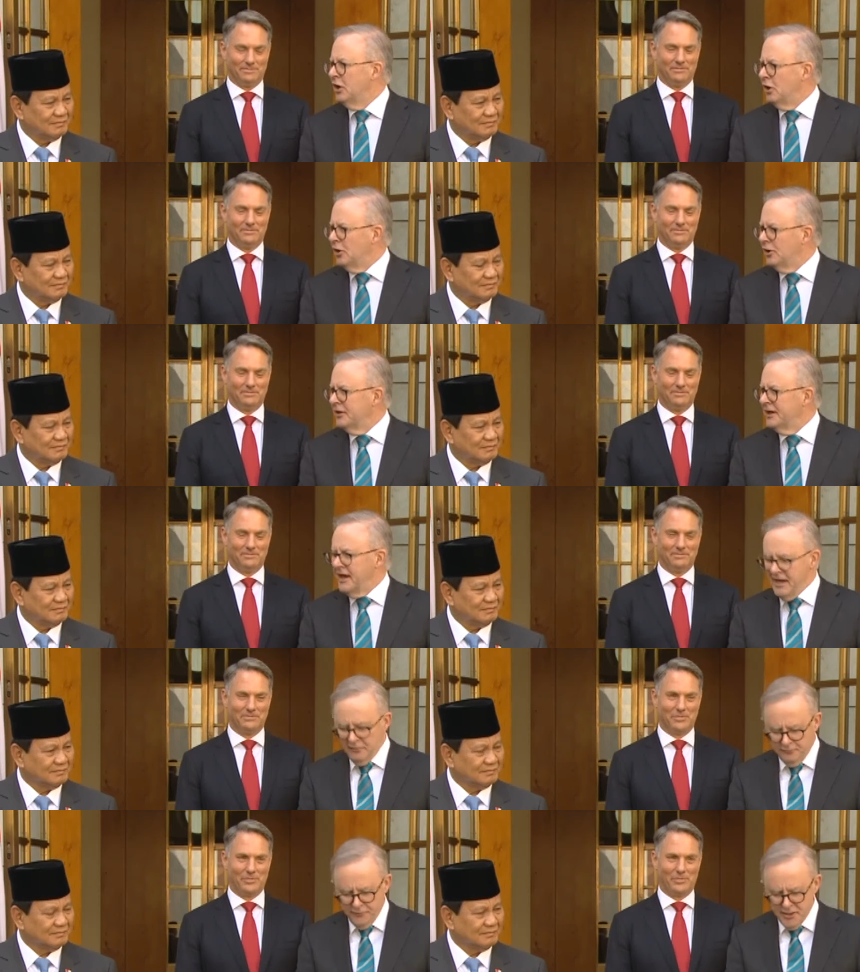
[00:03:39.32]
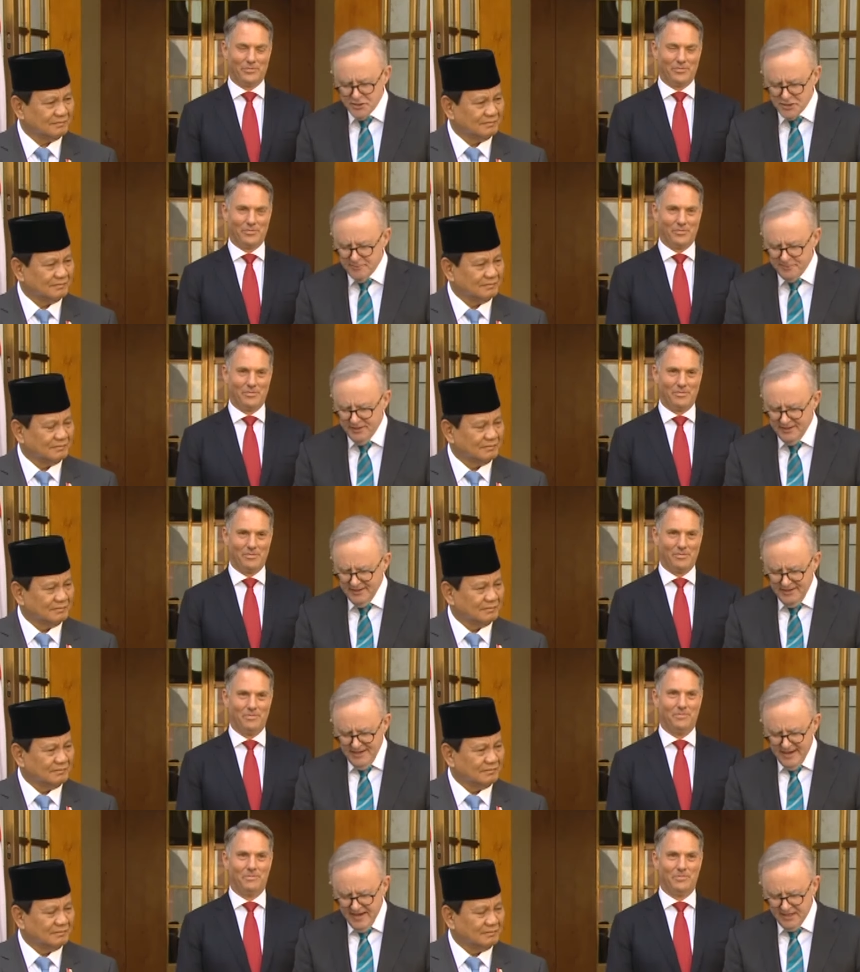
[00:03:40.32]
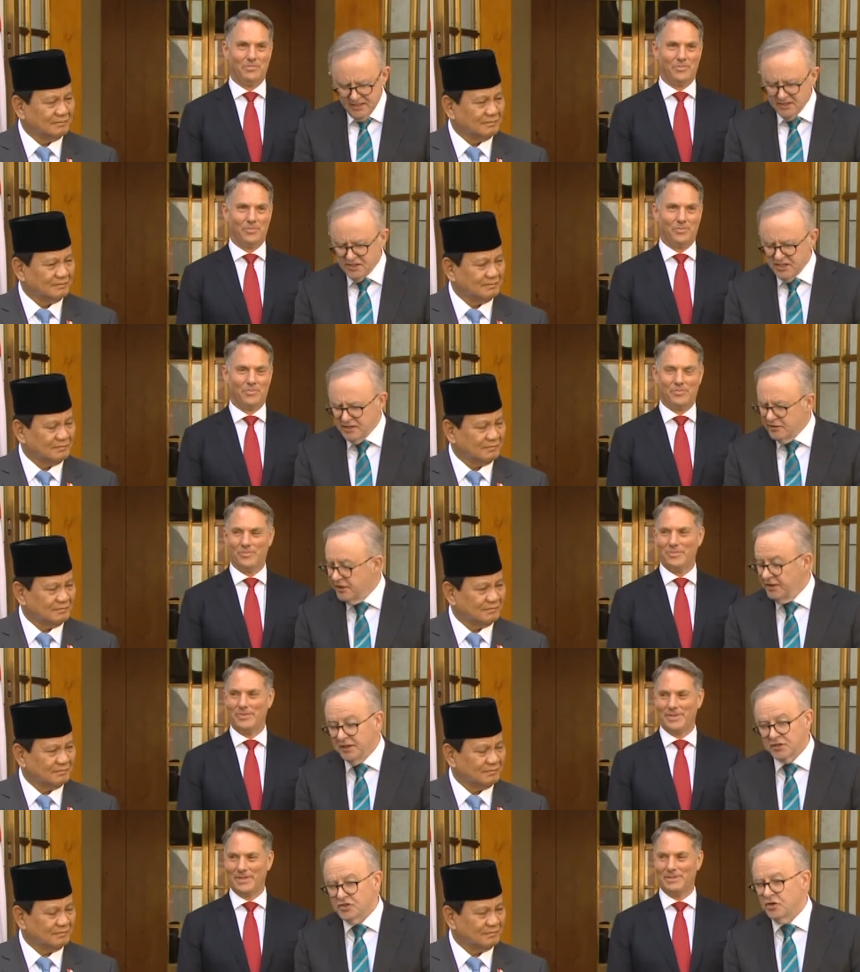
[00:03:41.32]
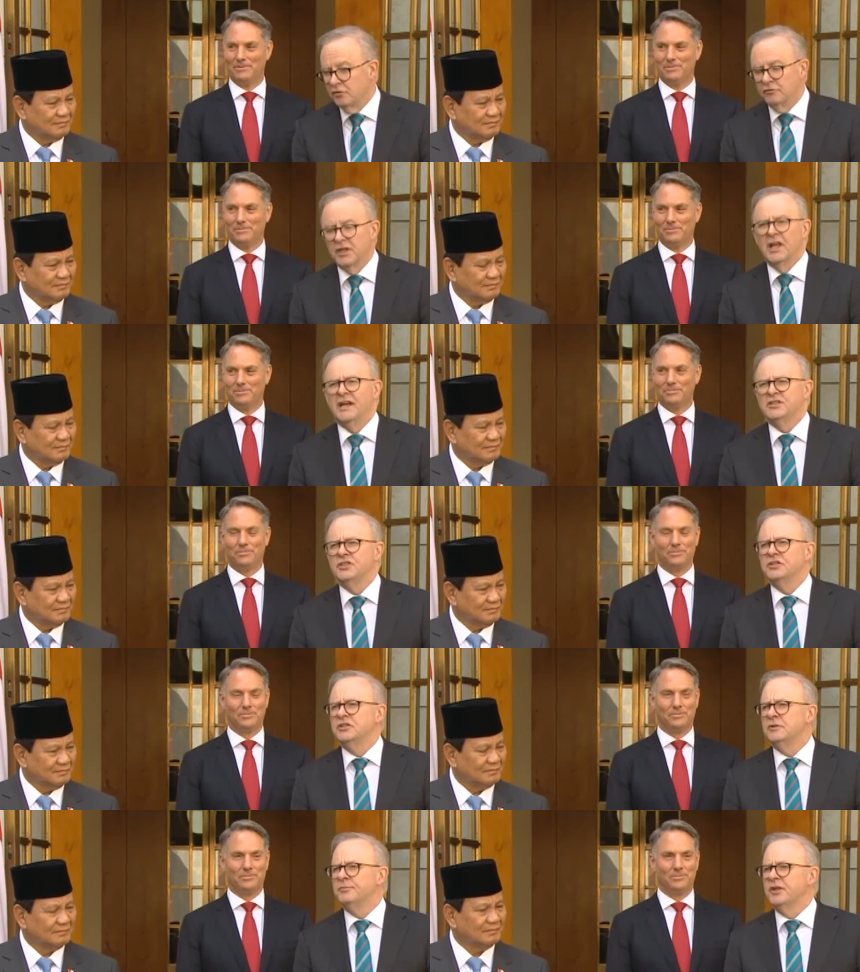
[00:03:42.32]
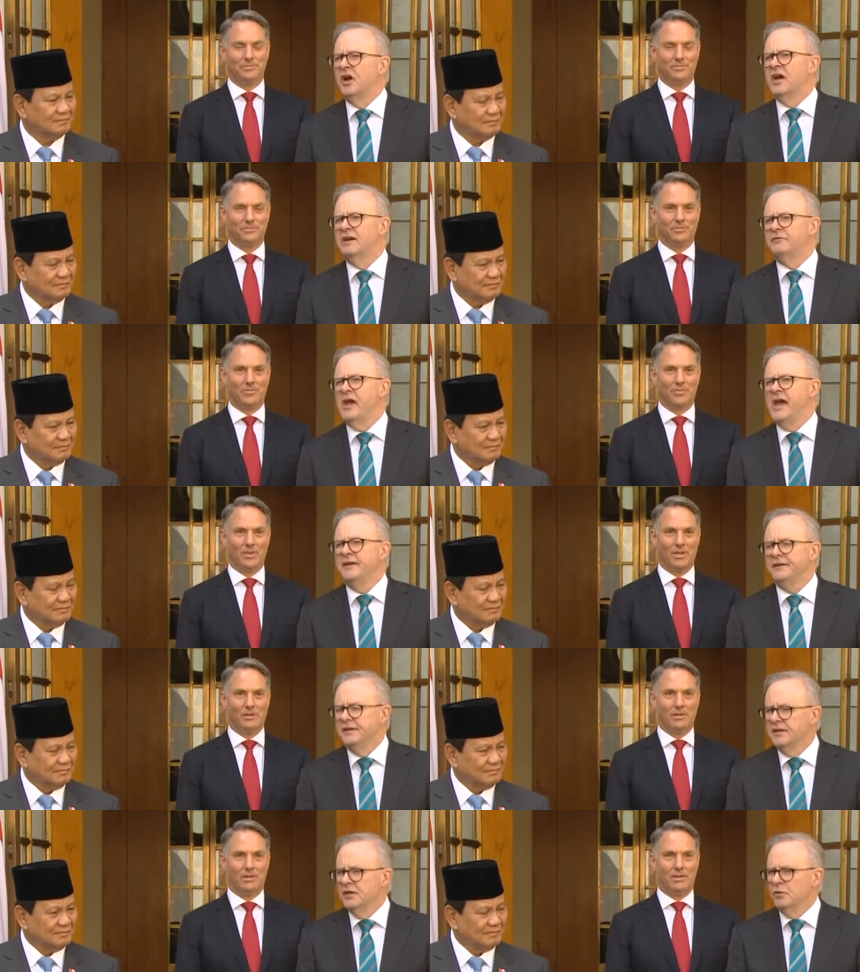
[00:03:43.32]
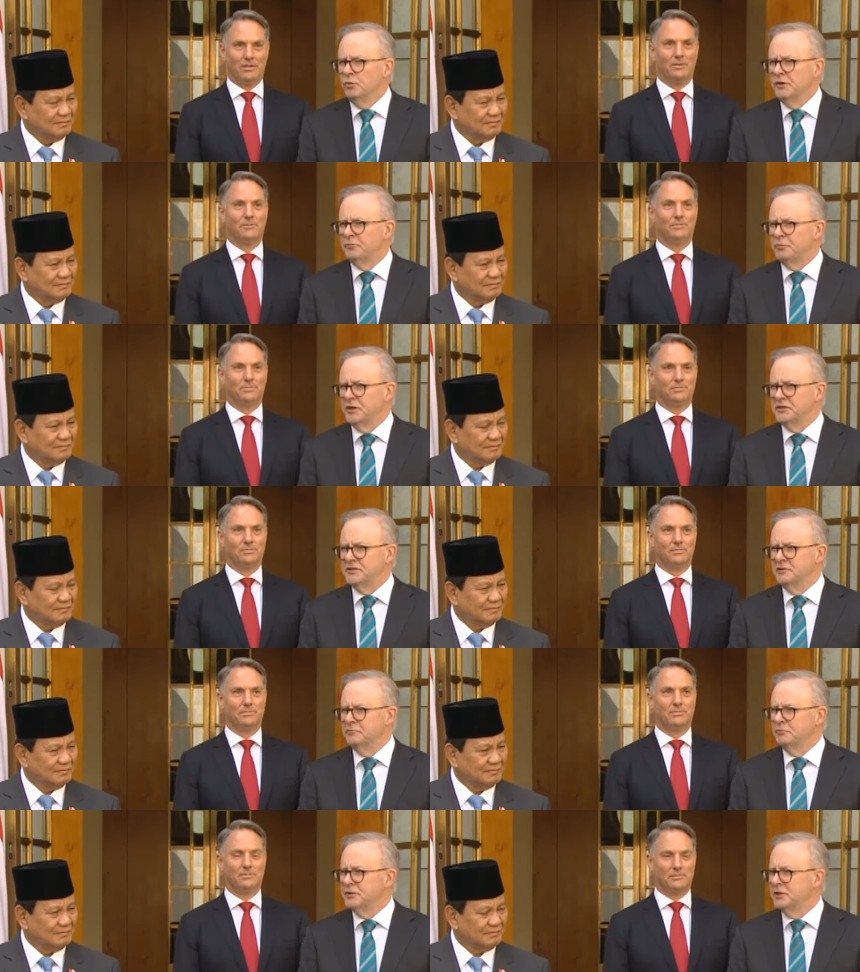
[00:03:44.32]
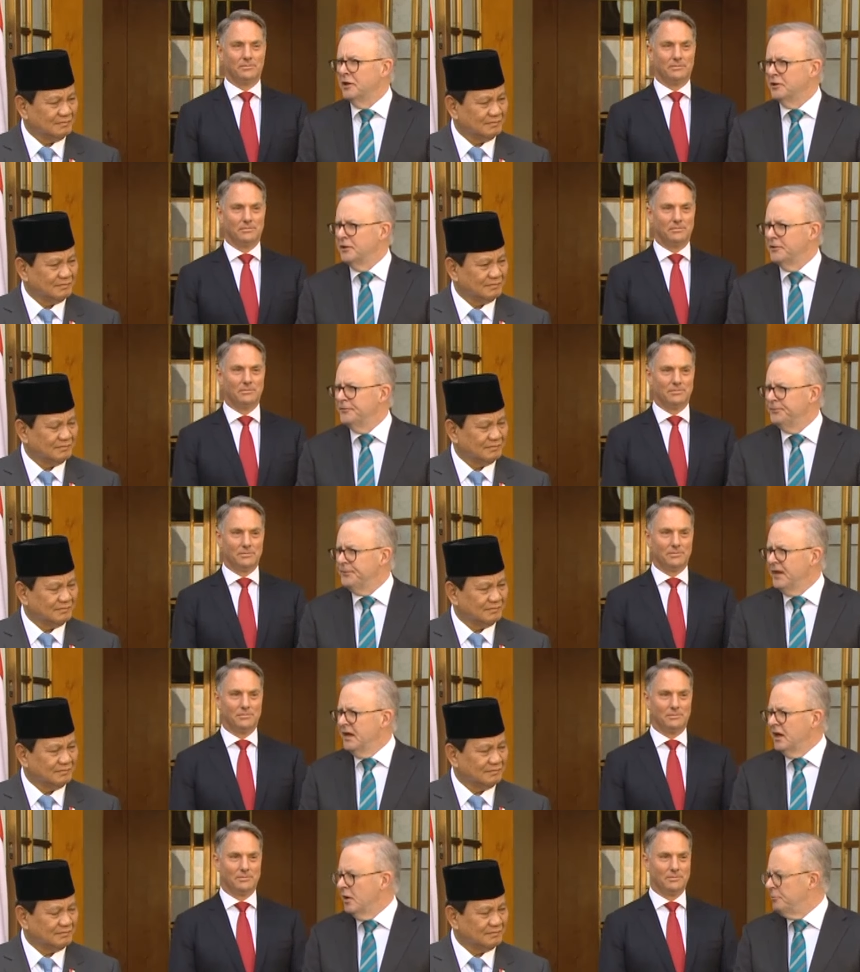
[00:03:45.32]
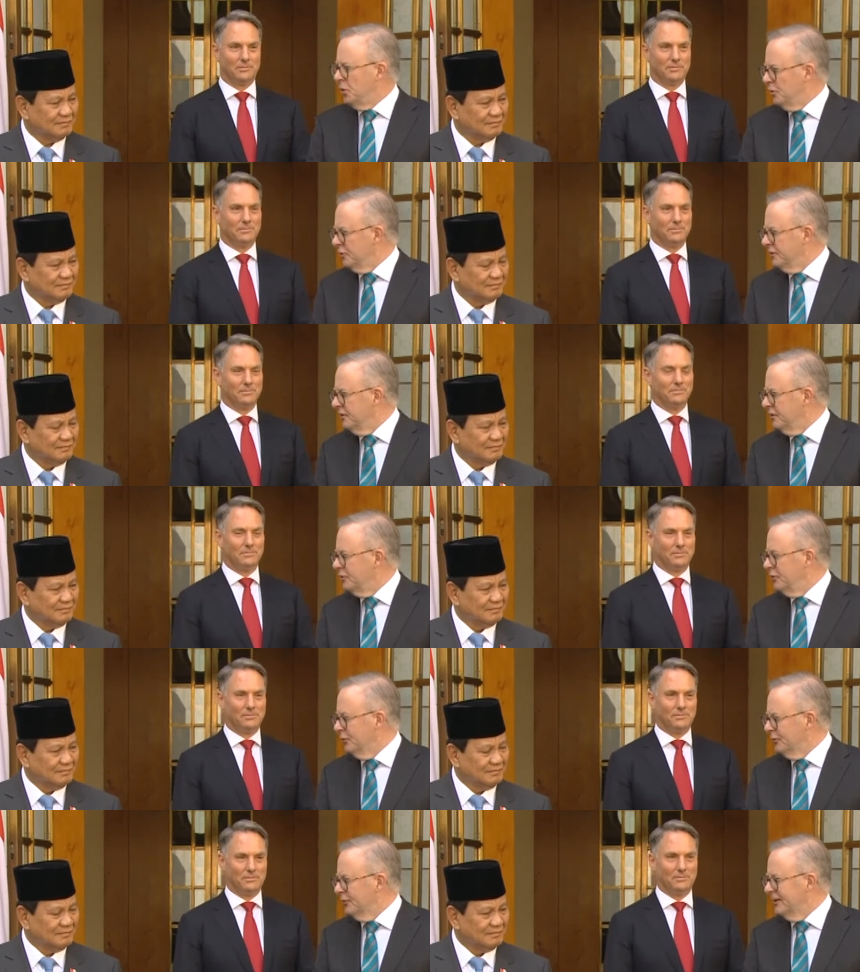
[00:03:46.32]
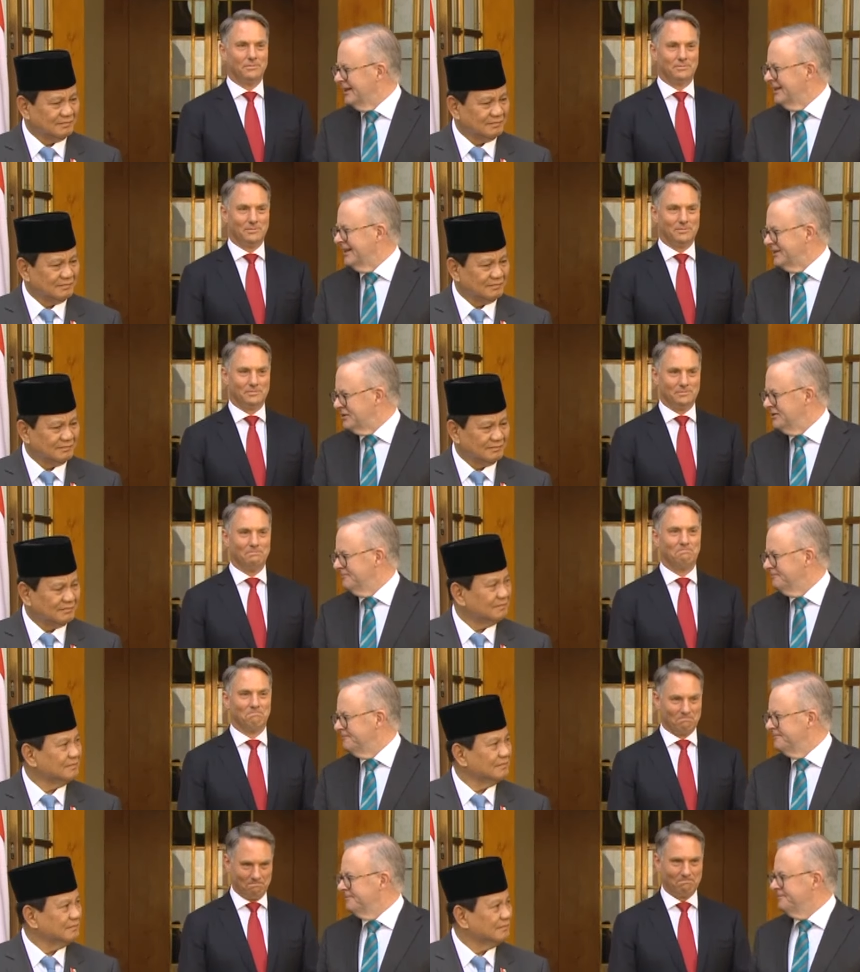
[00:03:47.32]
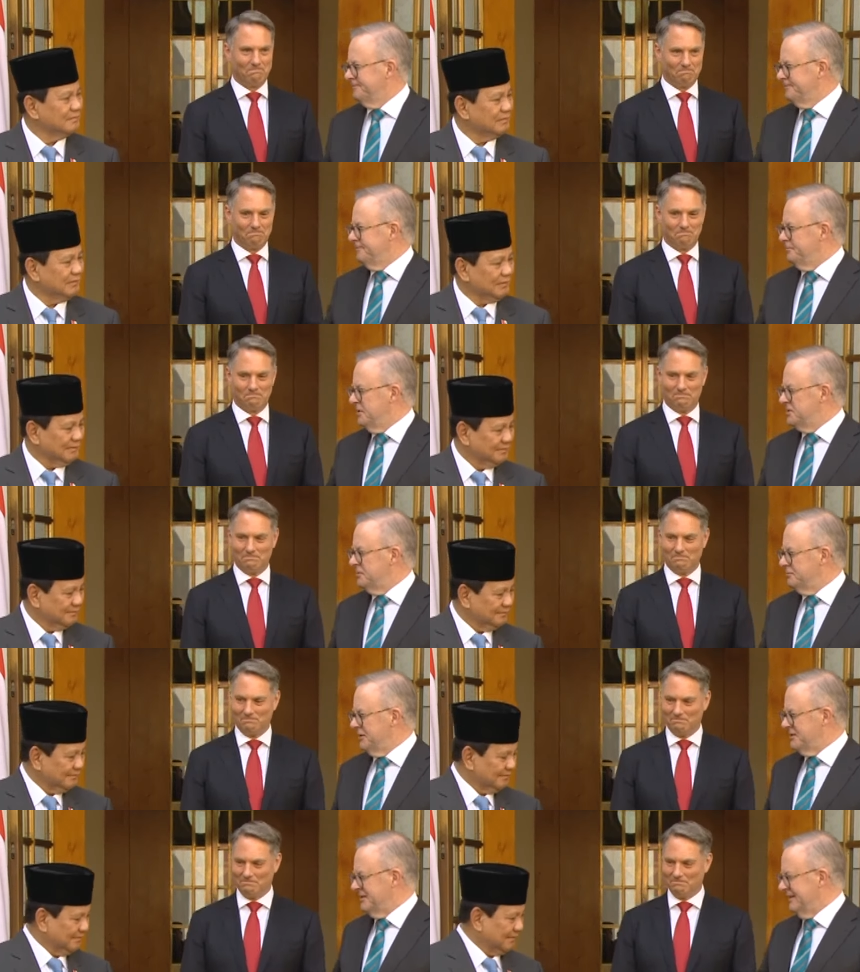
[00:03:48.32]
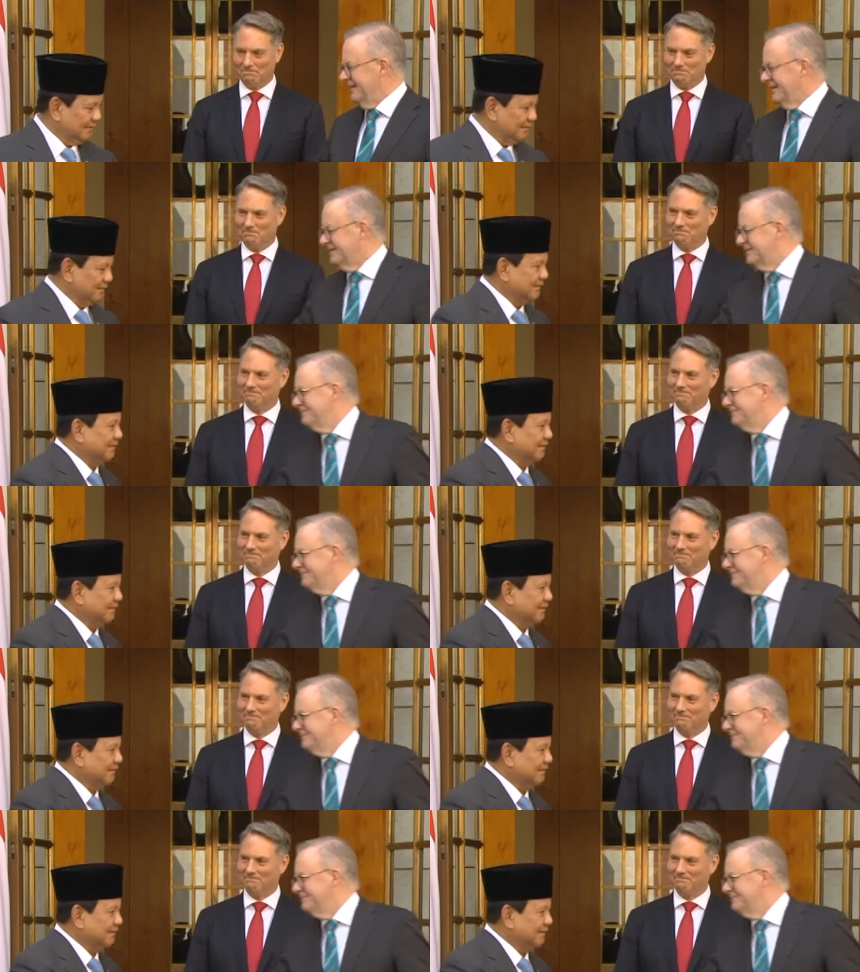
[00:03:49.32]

Speaker 1: on our friendship and continuing the strong relationship that I have had with President Widodo upon your election. Mr President-elect.